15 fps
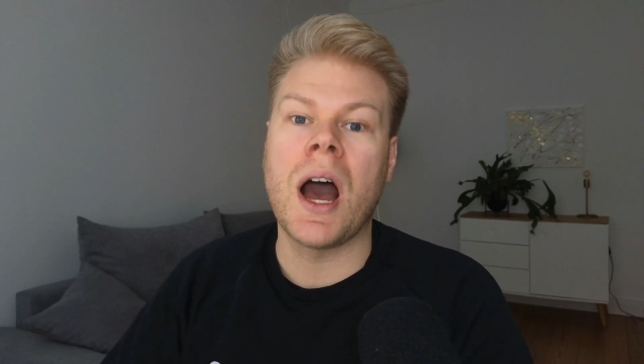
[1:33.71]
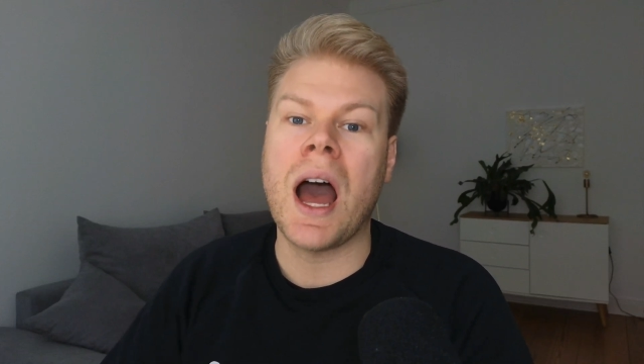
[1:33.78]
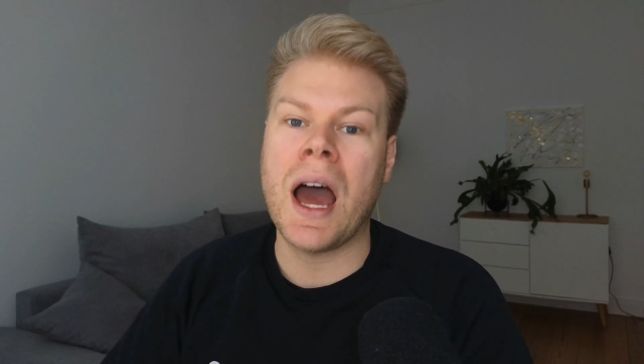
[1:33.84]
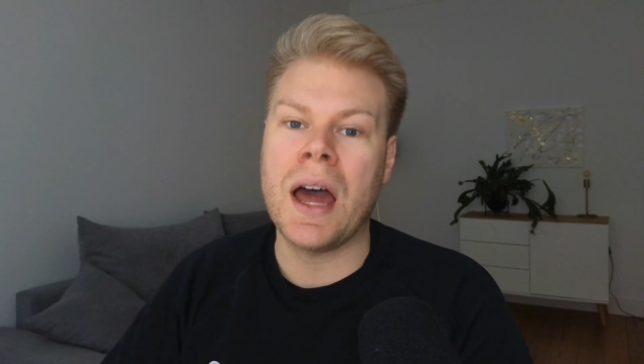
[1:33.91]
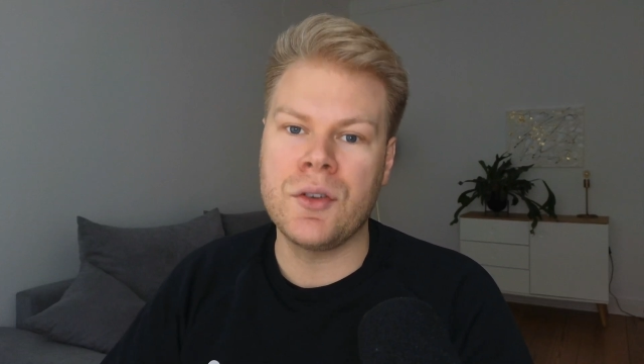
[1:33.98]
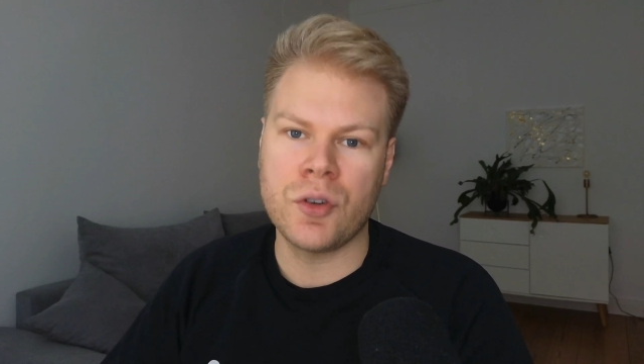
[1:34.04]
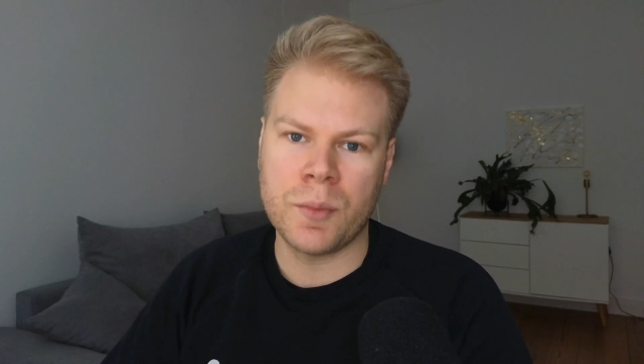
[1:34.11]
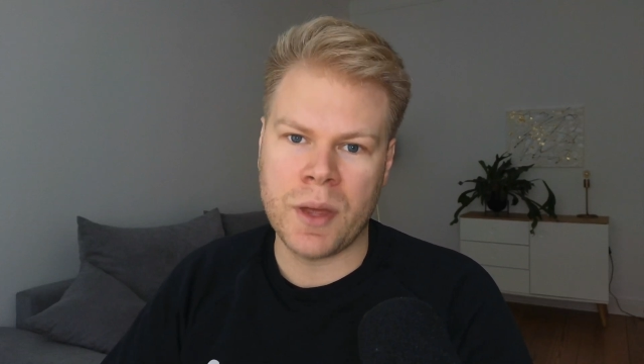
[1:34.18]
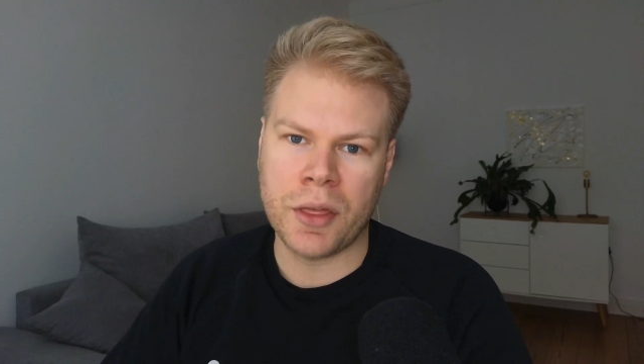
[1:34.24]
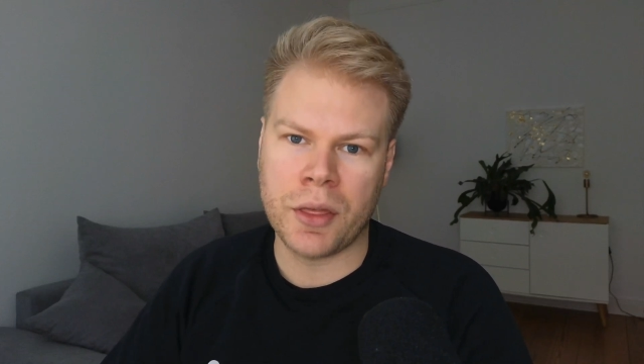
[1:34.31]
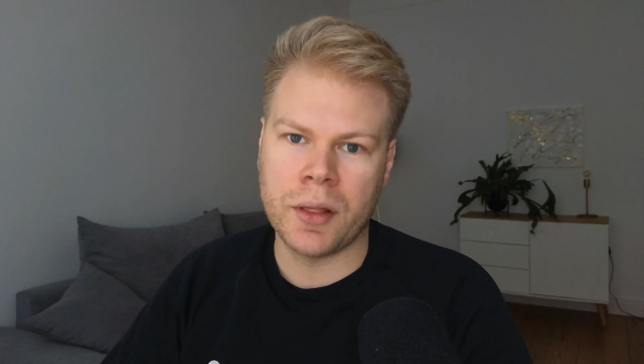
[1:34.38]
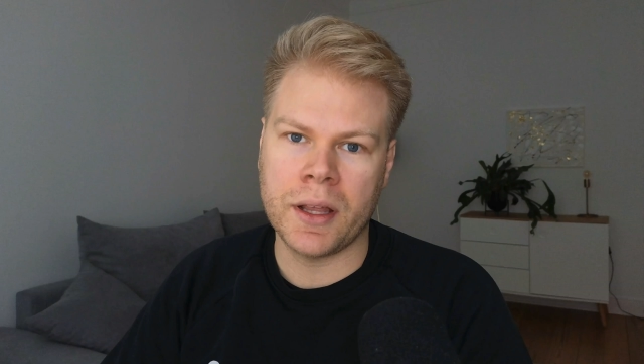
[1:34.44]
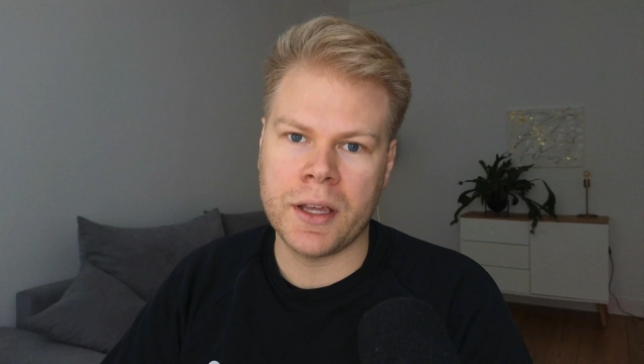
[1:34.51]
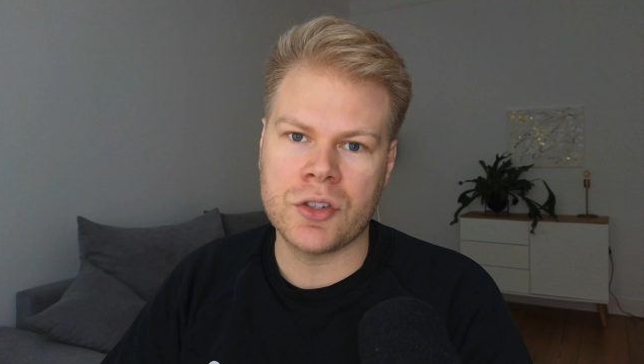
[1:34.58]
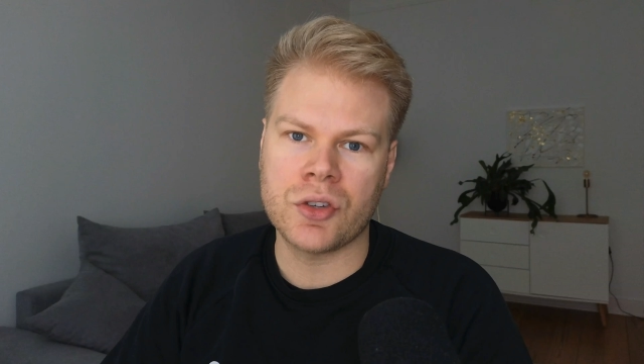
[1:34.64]

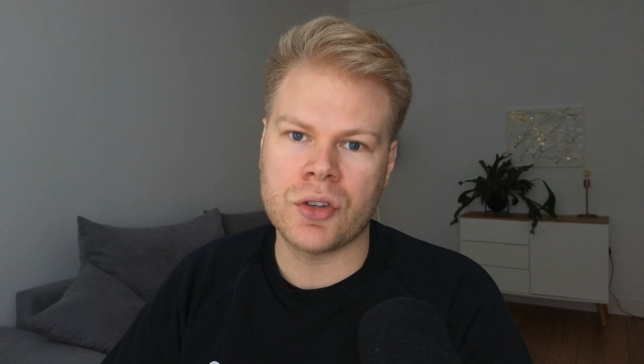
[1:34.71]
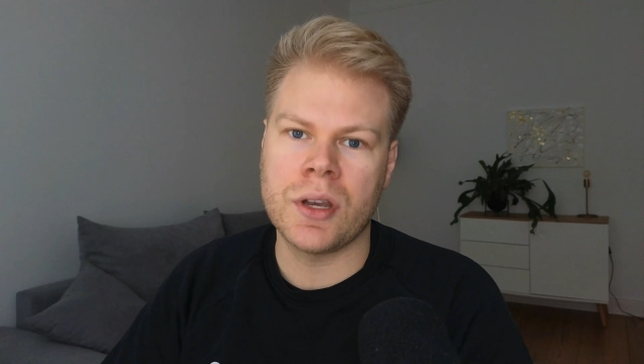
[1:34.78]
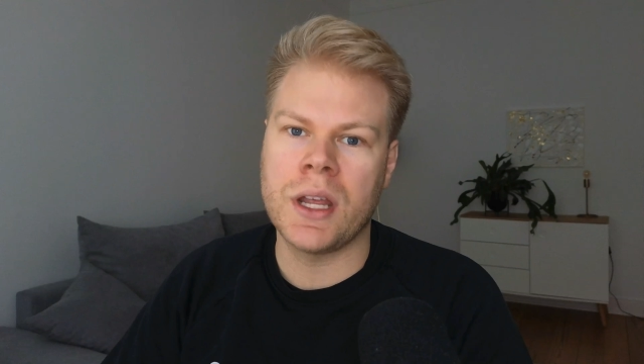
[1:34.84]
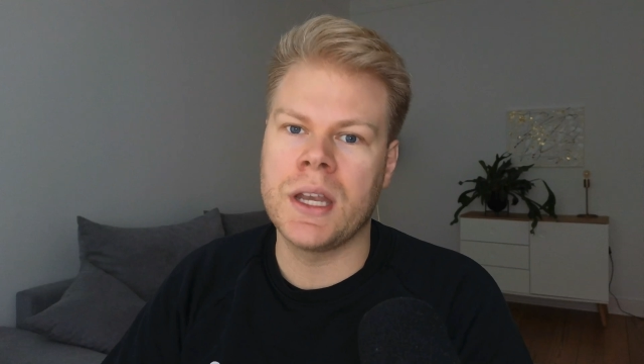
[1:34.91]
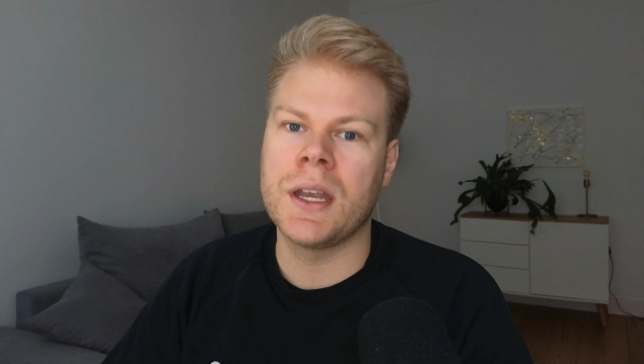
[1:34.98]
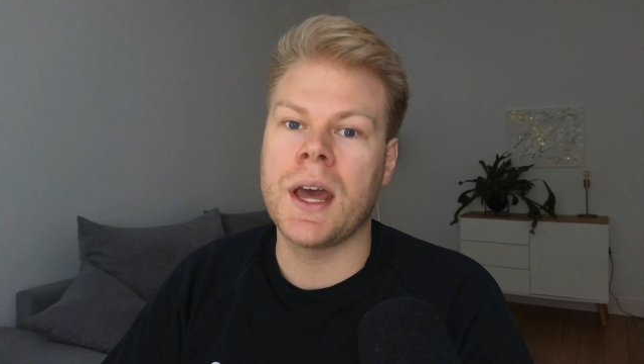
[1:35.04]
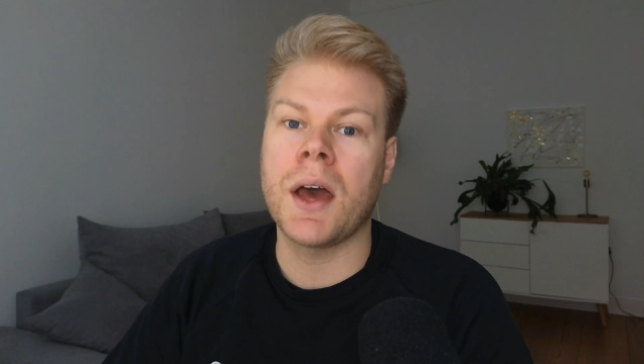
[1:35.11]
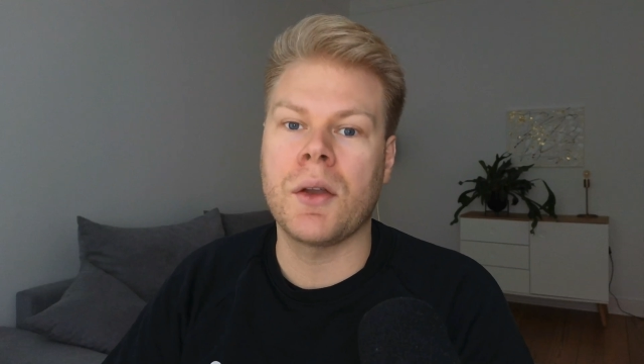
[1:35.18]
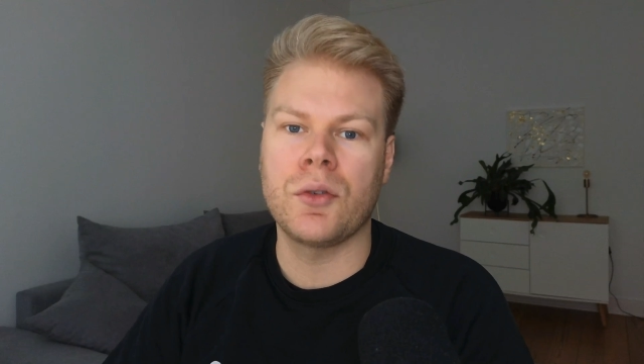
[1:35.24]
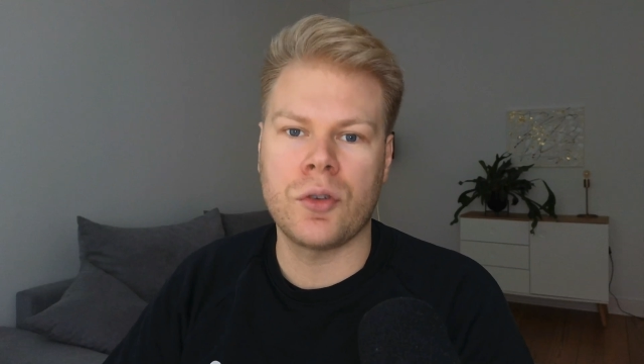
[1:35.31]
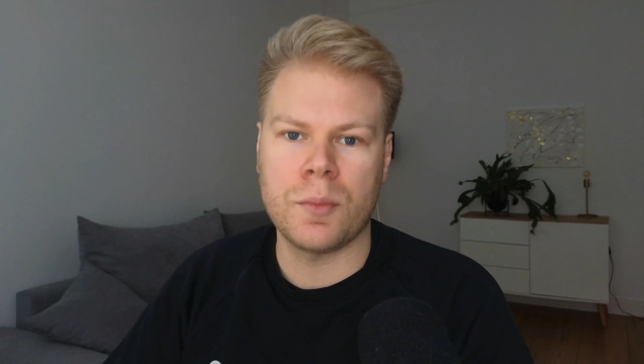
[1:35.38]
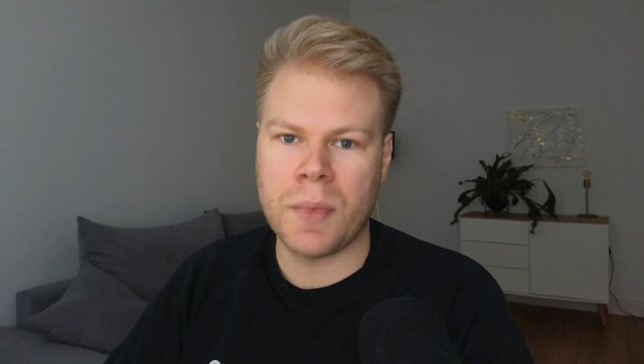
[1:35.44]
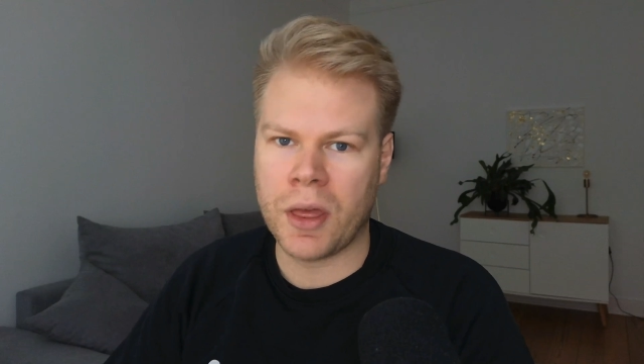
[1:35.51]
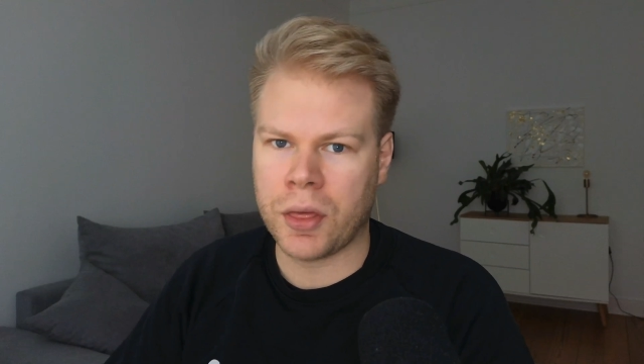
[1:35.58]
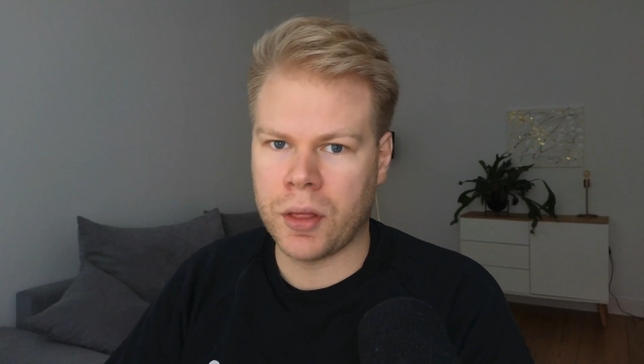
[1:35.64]
undermethylation and
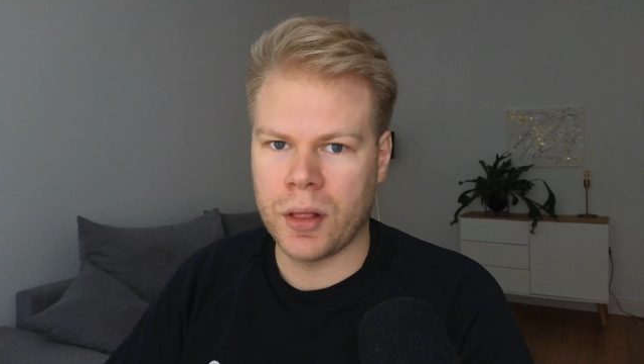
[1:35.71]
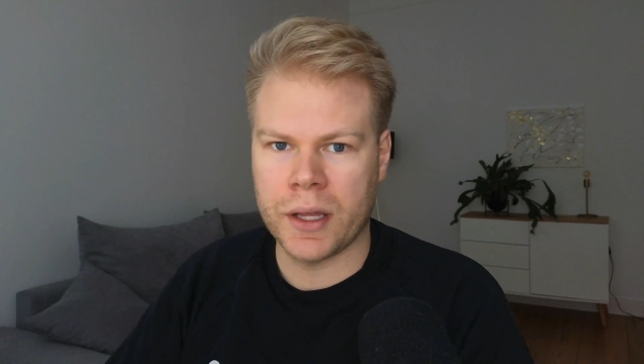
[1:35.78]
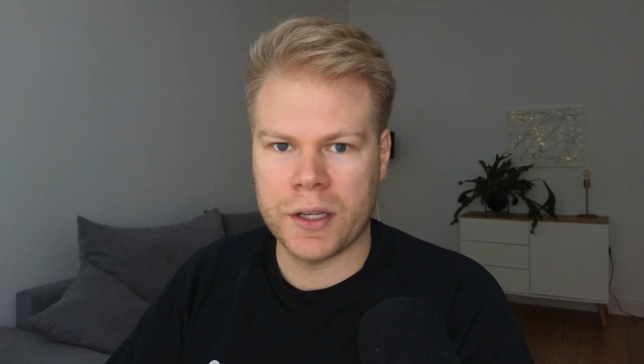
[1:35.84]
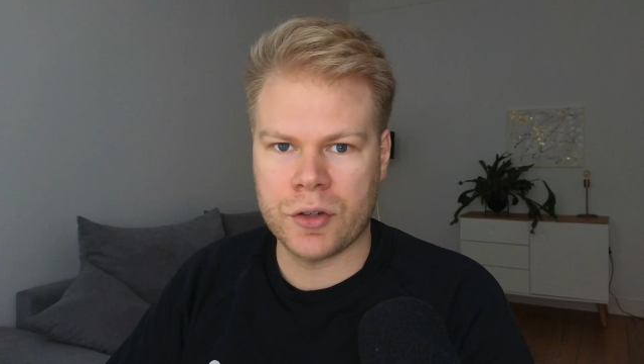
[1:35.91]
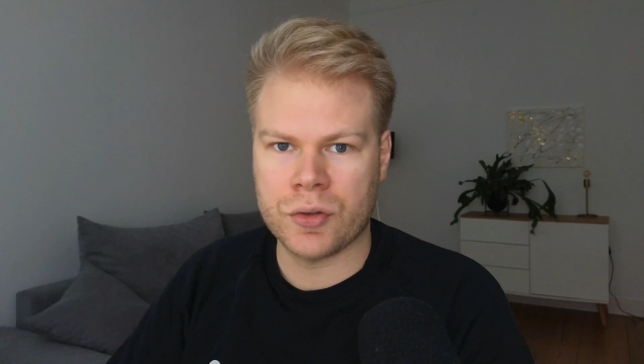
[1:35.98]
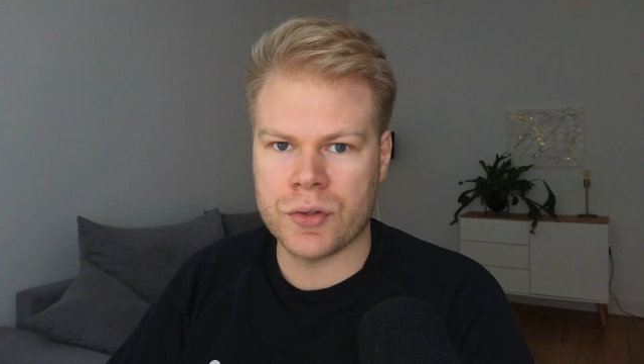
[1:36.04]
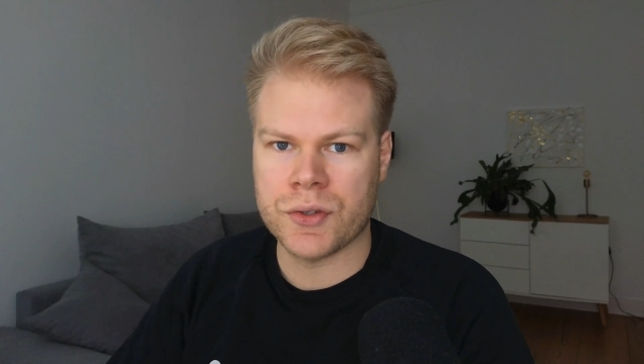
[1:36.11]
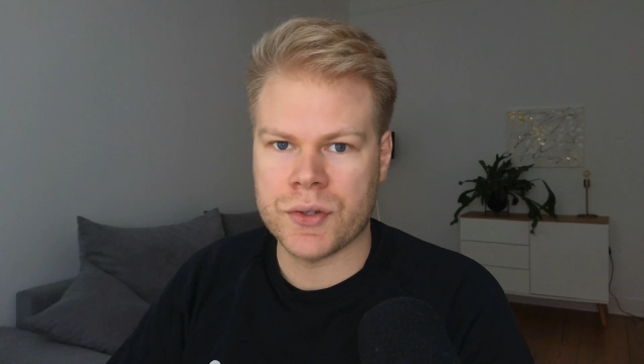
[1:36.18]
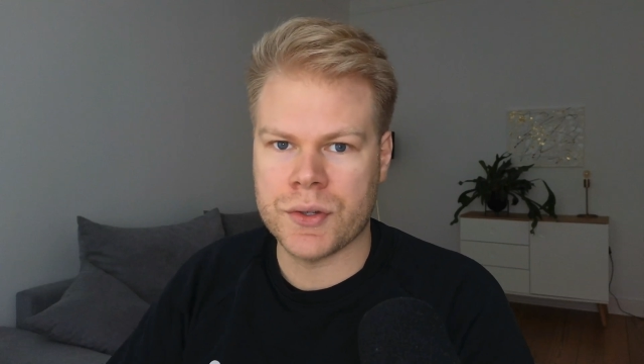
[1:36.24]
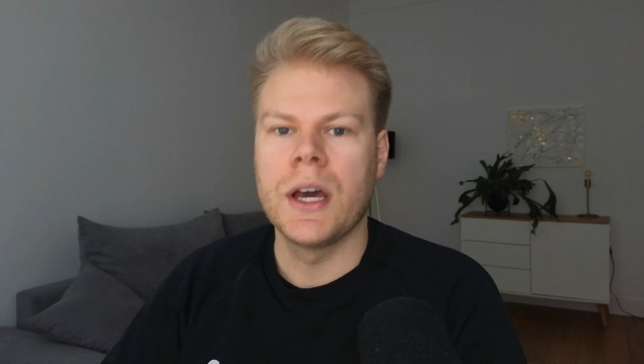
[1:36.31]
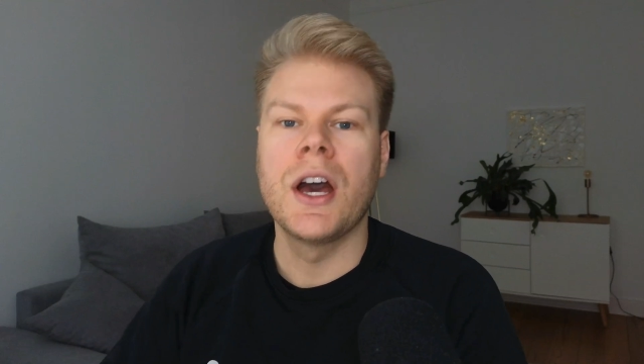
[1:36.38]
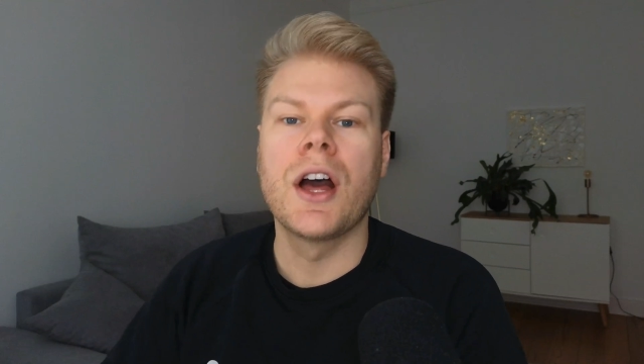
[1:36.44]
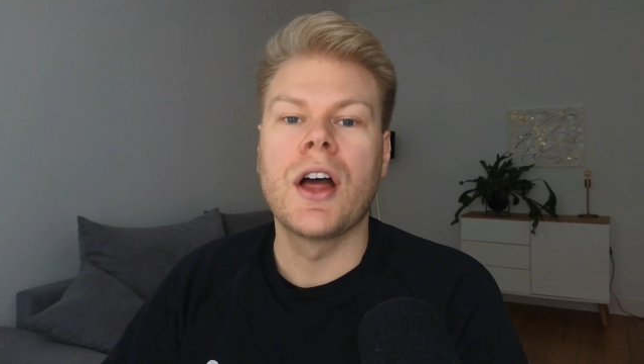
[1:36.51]
undermethylators.